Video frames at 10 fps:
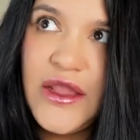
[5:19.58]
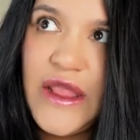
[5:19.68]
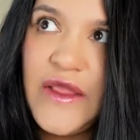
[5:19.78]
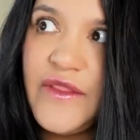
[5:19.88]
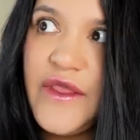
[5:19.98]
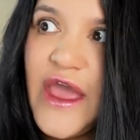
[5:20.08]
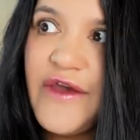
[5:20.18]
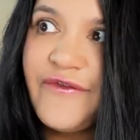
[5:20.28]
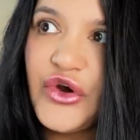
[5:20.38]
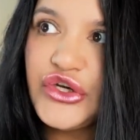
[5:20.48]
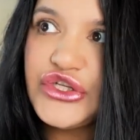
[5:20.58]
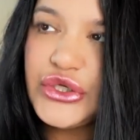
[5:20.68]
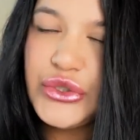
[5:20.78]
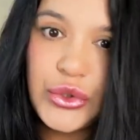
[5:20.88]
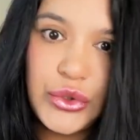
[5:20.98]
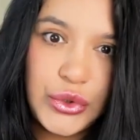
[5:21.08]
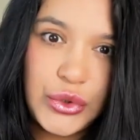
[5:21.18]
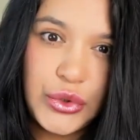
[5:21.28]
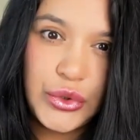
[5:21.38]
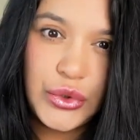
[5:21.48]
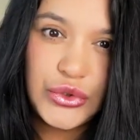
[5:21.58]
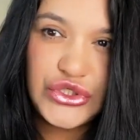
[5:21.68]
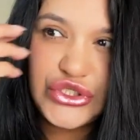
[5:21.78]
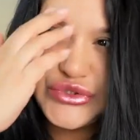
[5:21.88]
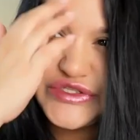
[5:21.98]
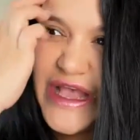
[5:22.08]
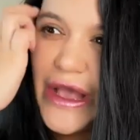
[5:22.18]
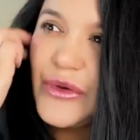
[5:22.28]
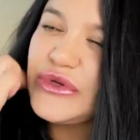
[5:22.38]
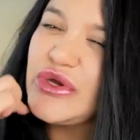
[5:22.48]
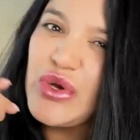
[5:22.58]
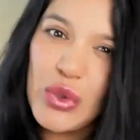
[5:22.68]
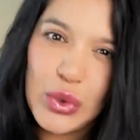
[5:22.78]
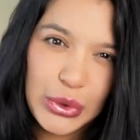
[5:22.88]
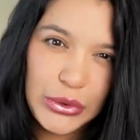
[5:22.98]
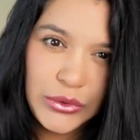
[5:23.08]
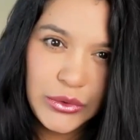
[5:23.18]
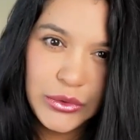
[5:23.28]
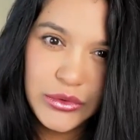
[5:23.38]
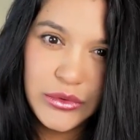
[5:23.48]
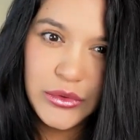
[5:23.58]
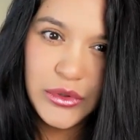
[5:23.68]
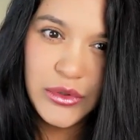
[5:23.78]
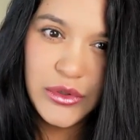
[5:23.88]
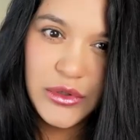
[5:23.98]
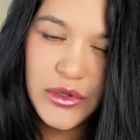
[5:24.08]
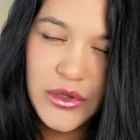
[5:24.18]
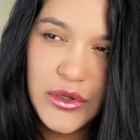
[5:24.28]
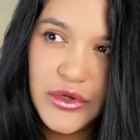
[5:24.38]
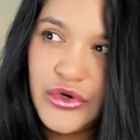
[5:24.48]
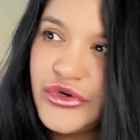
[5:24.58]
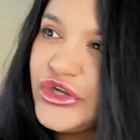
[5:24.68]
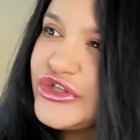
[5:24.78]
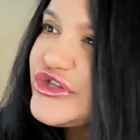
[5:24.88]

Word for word: in the effort to sound cool, or not